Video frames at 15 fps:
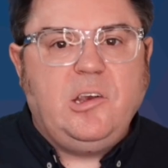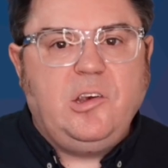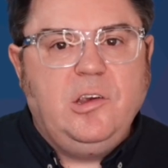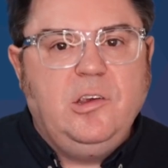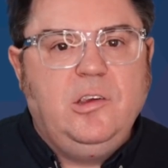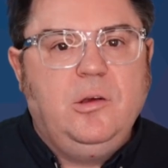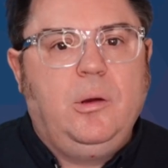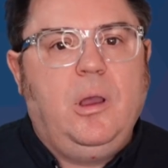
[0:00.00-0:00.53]

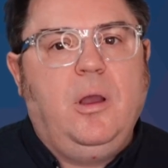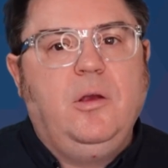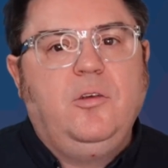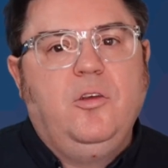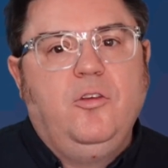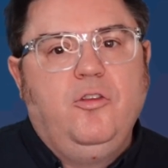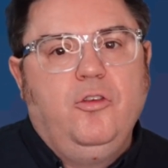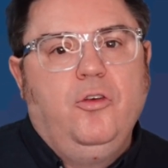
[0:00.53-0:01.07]
actions you're going
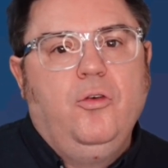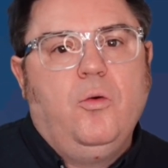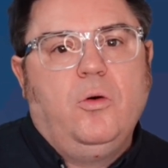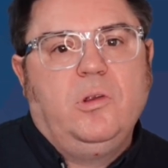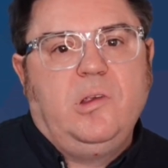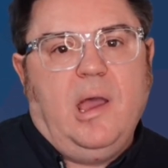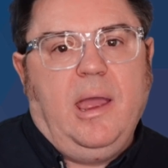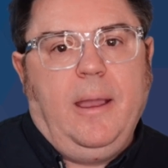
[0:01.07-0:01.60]
to do
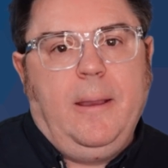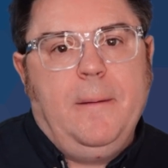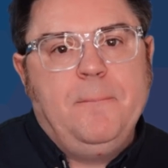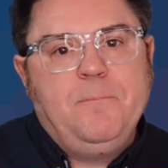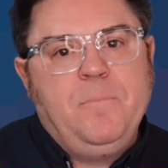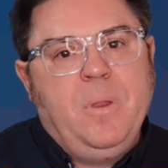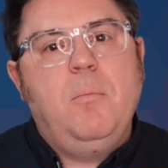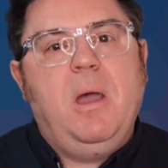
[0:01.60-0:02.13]
or take.
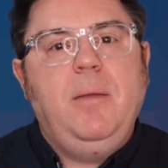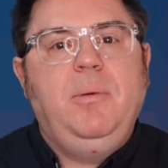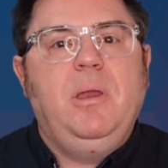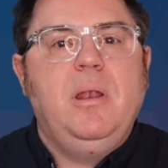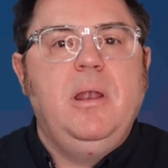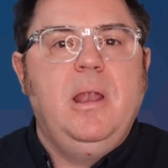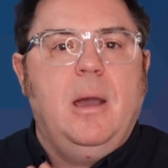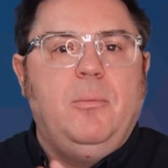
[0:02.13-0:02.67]
Now there may be
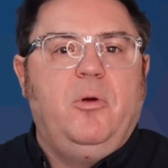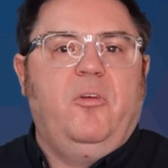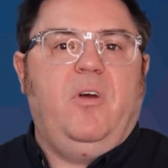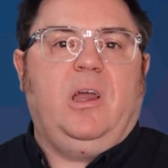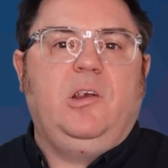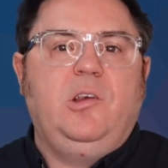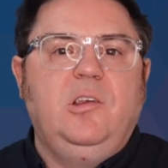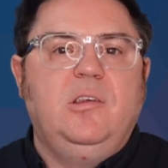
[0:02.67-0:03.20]
a number of
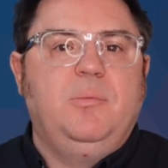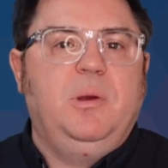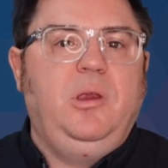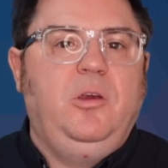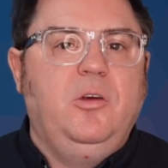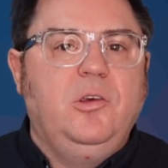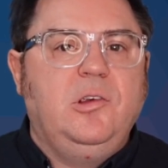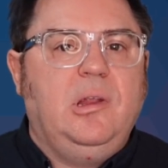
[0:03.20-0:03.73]
actions, but
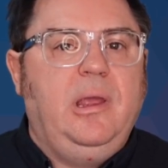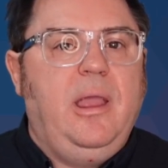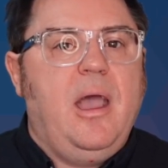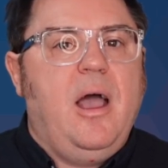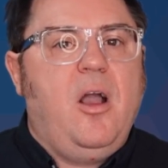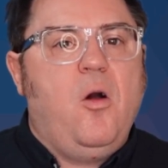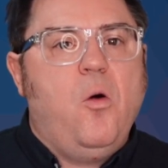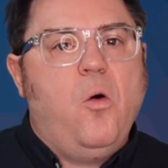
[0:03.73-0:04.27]
usually
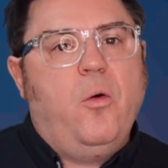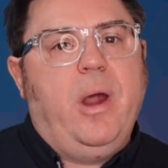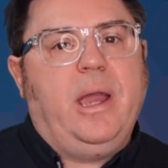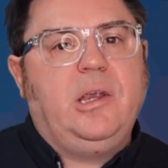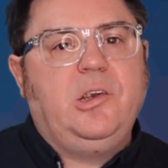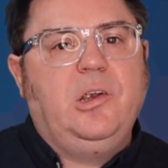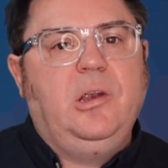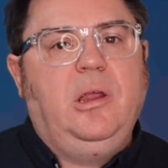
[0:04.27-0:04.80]
a core
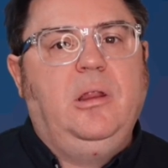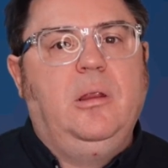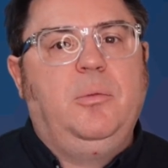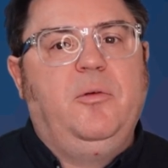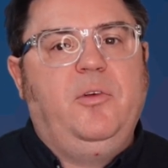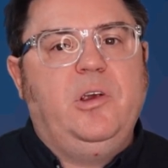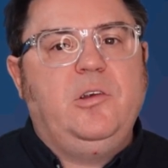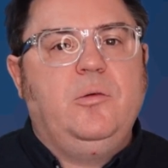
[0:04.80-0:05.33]
action in the
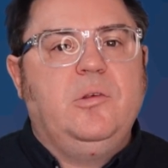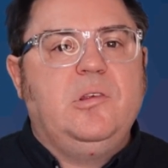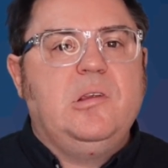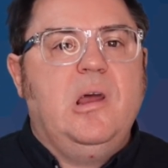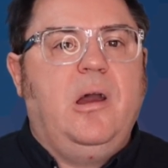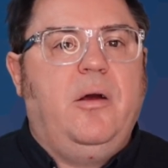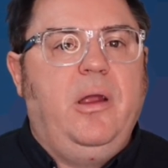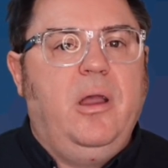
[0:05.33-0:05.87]
professional
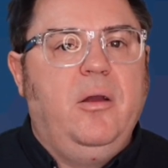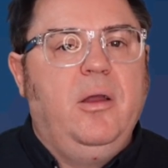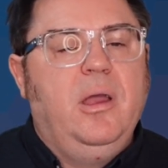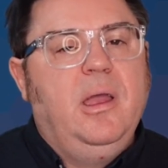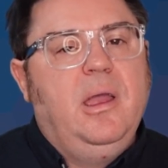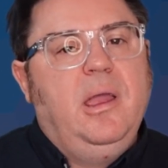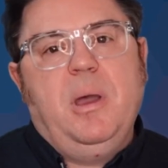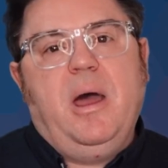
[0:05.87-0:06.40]
scenario
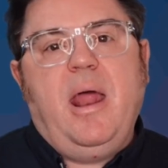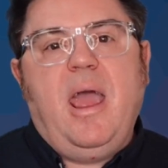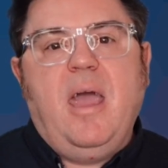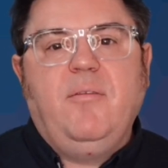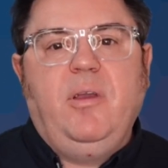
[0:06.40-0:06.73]
is about